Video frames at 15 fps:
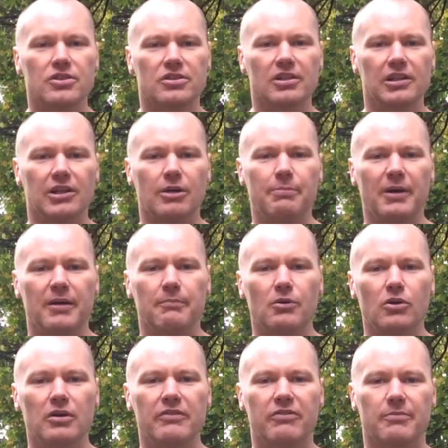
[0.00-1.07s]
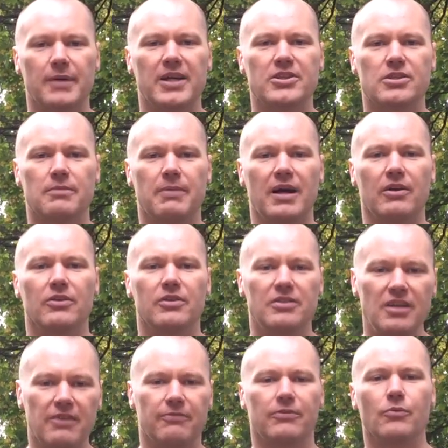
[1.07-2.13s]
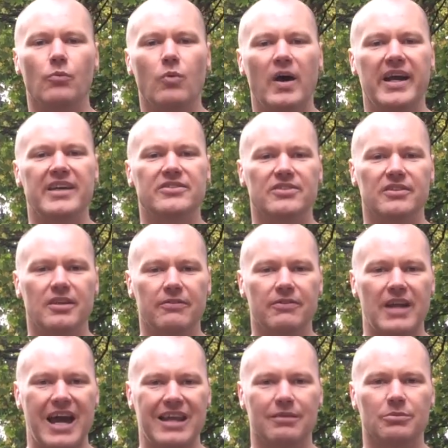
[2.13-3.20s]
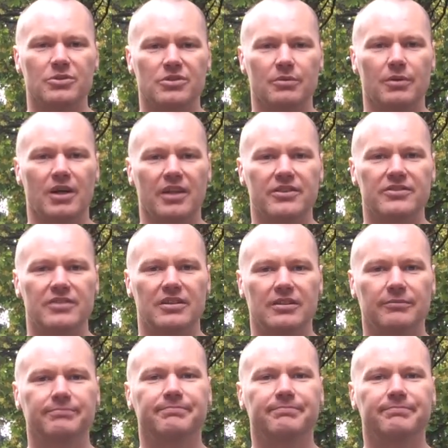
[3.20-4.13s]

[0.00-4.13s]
just a little bit more information about the different ways and the different animals that were hunted.